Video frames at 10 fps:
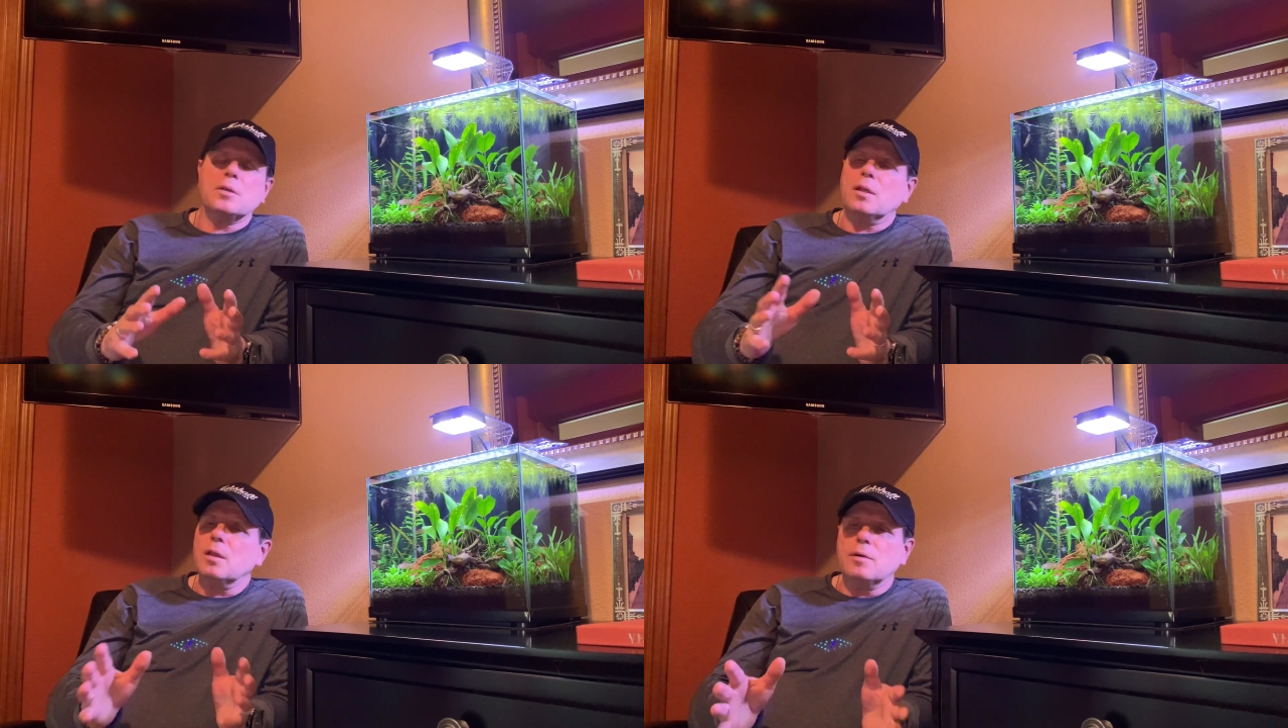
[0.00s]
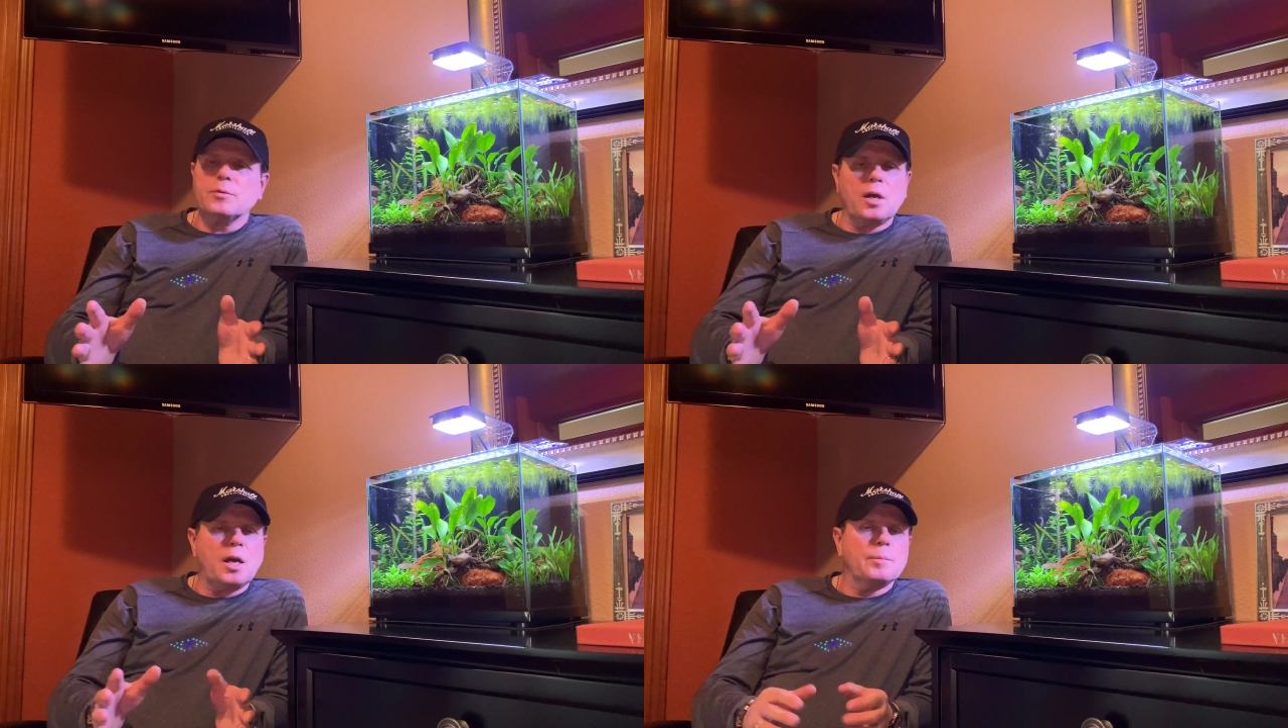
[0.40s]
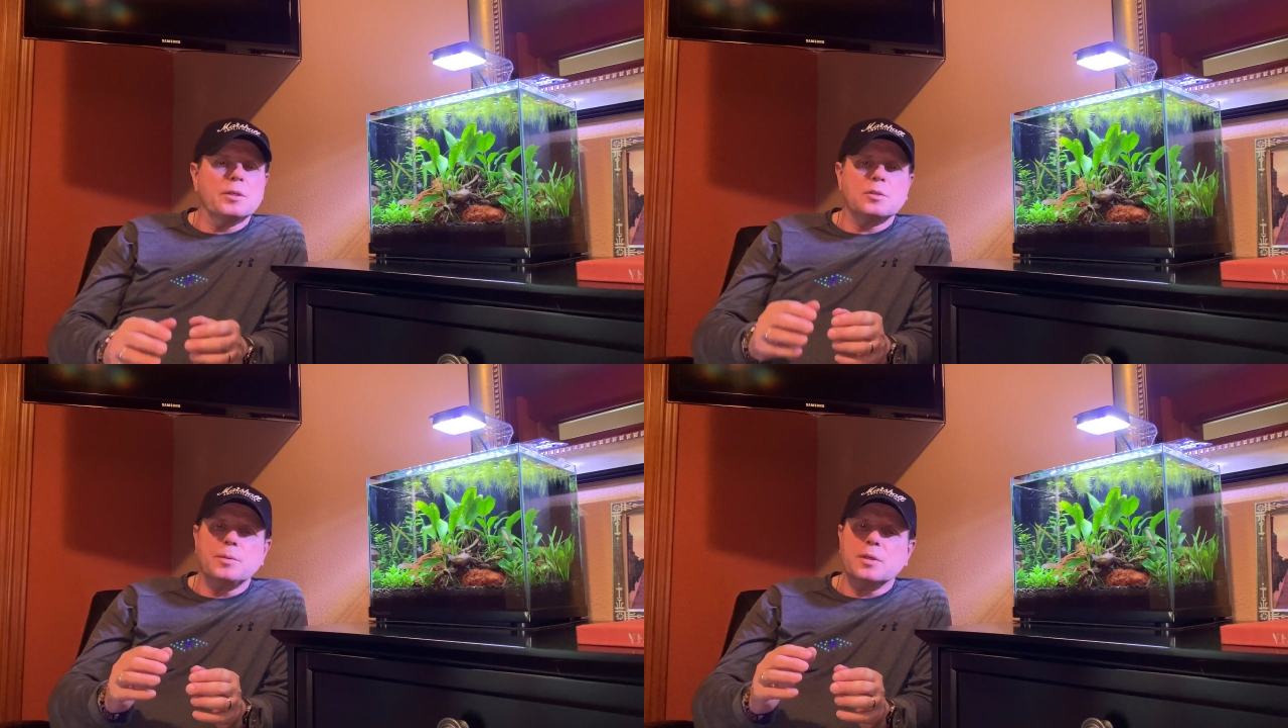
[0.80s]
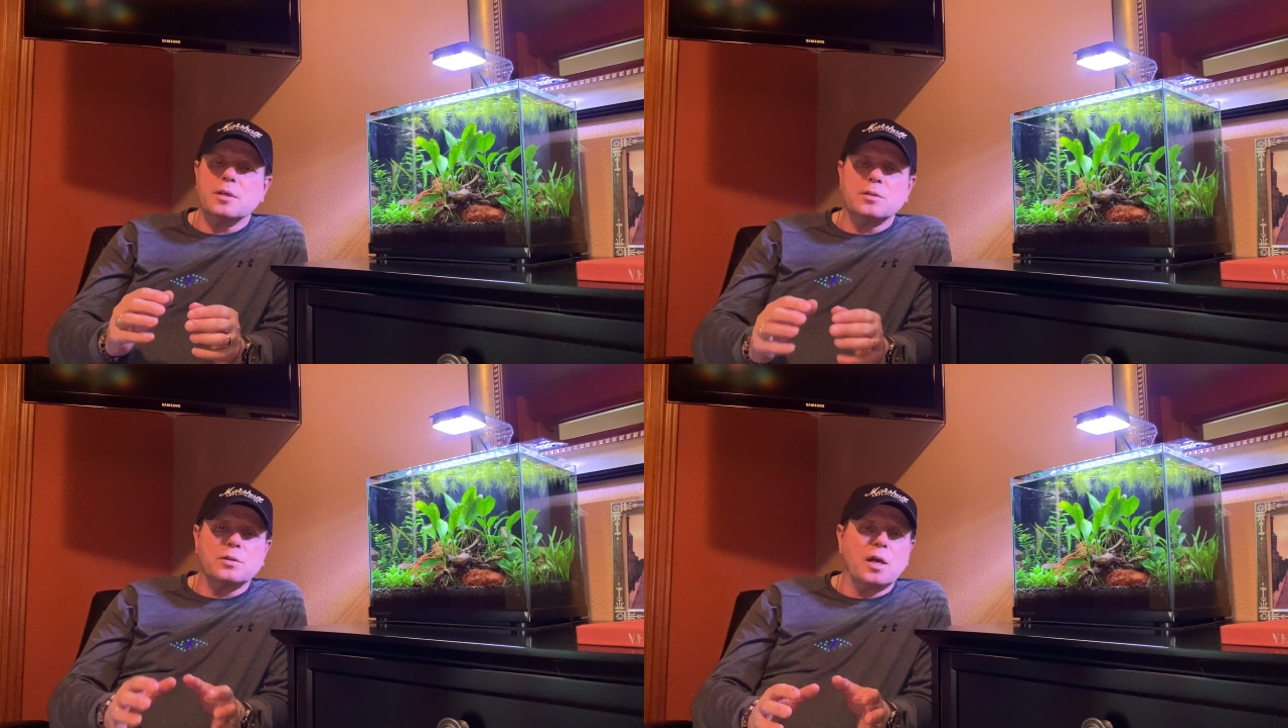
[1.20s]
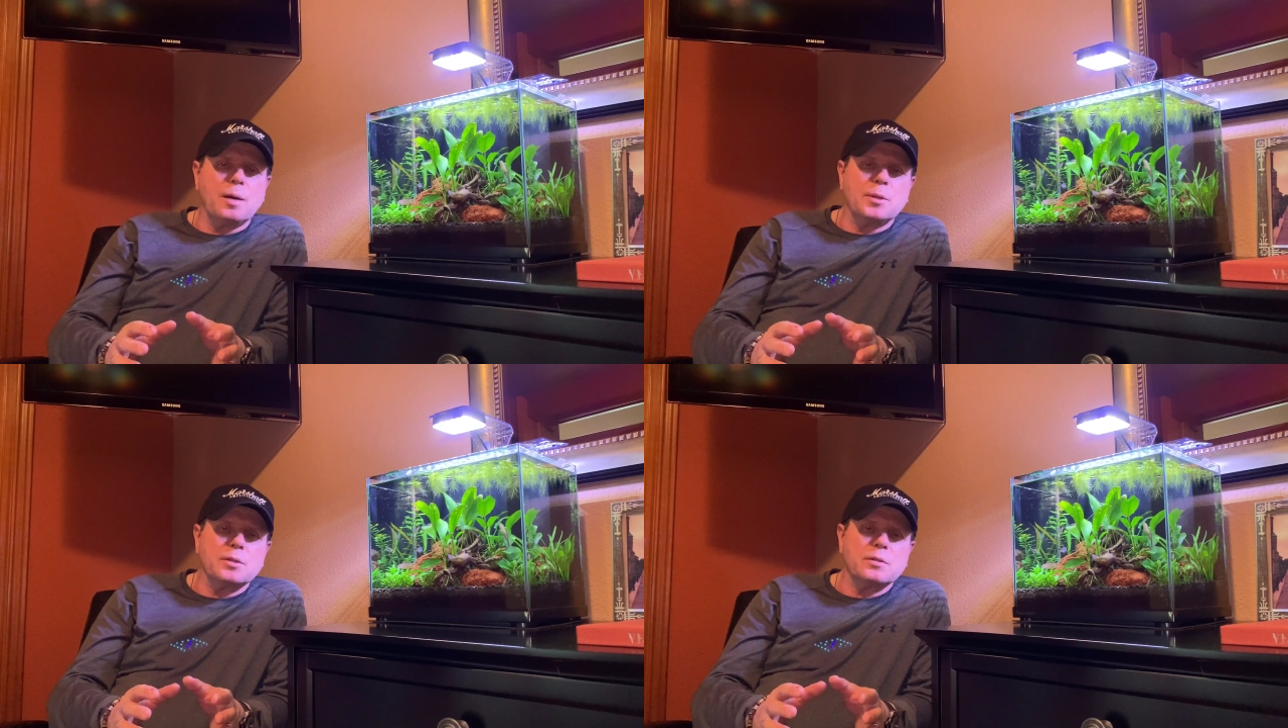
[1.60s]
I love comments because
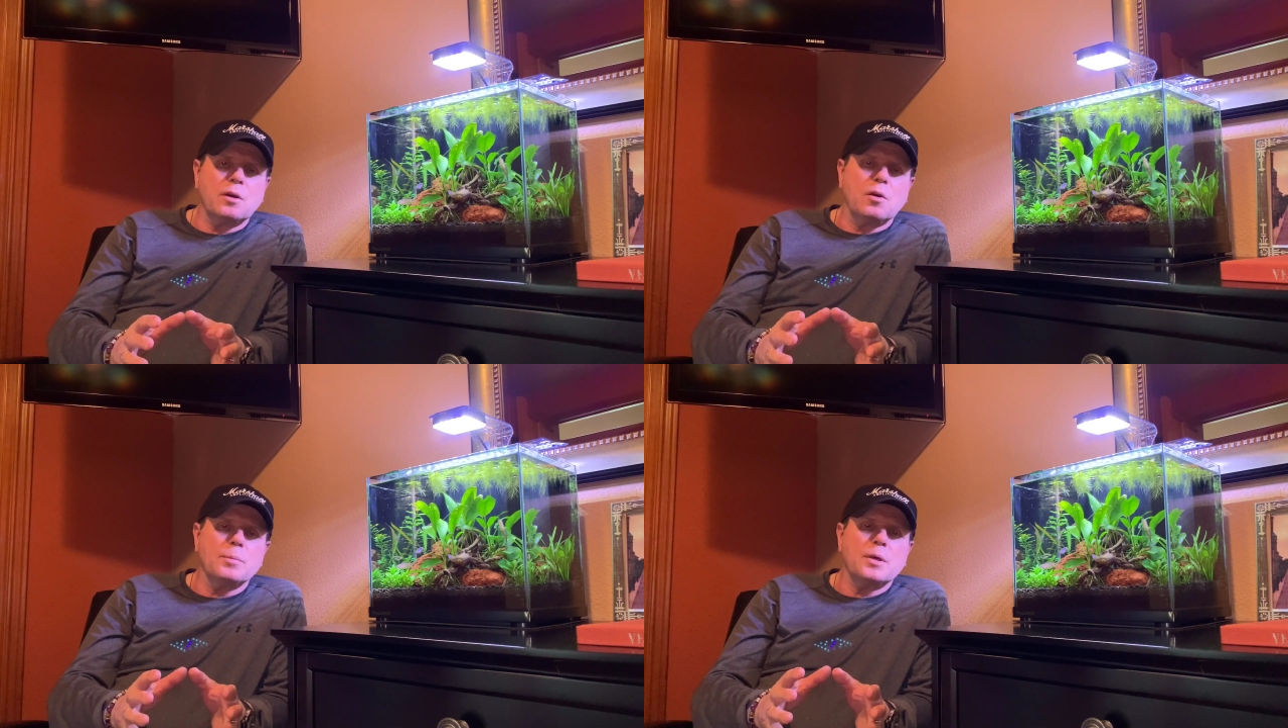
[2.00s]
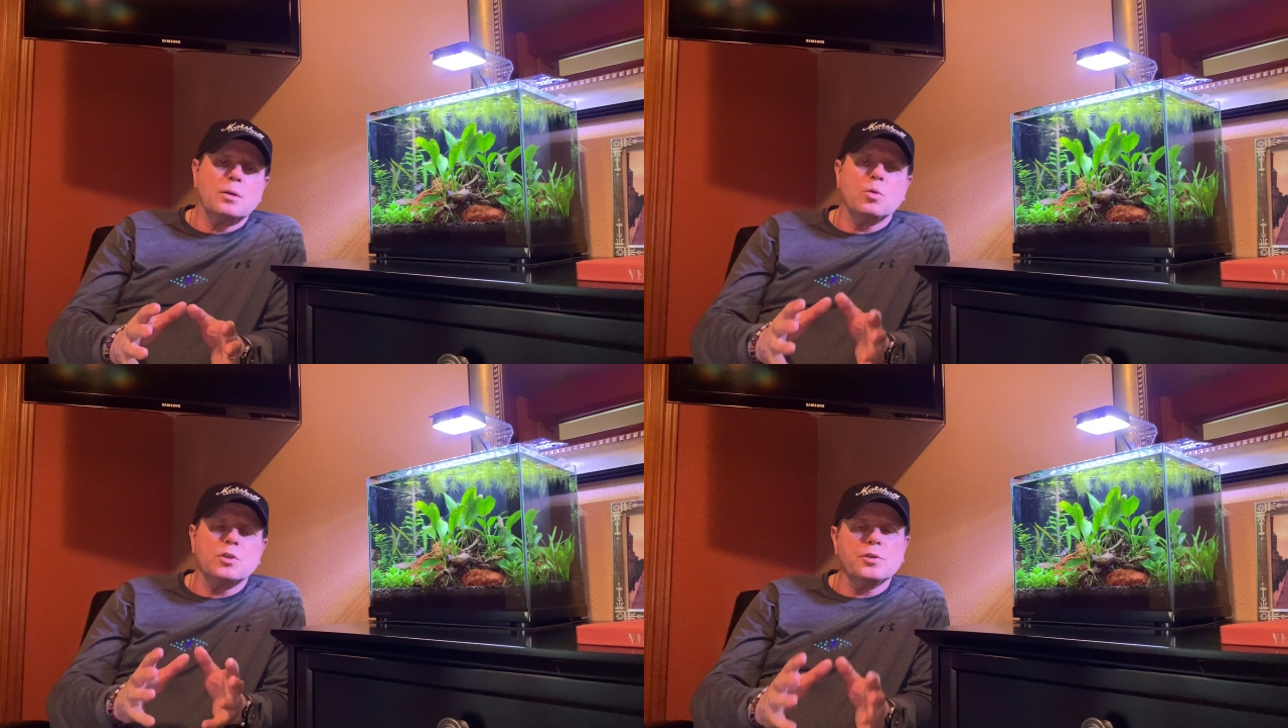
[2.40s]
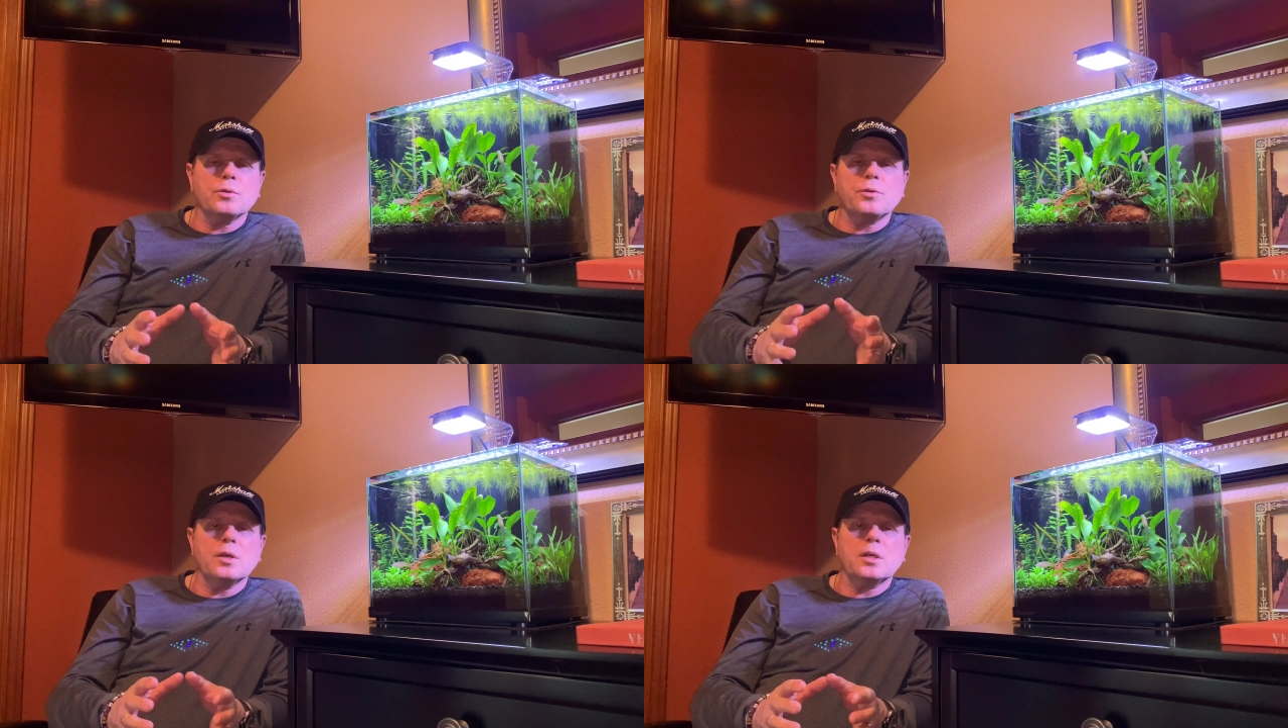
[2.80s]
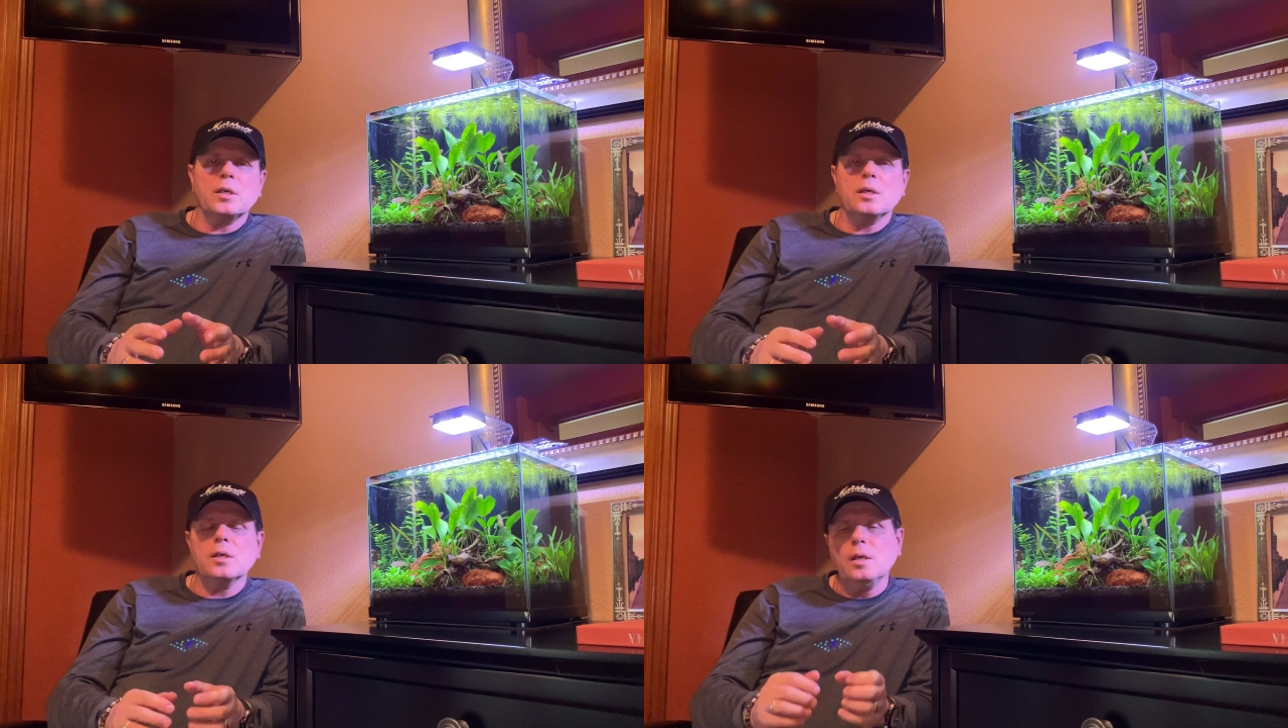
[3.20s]
comments tell me what you're thinking.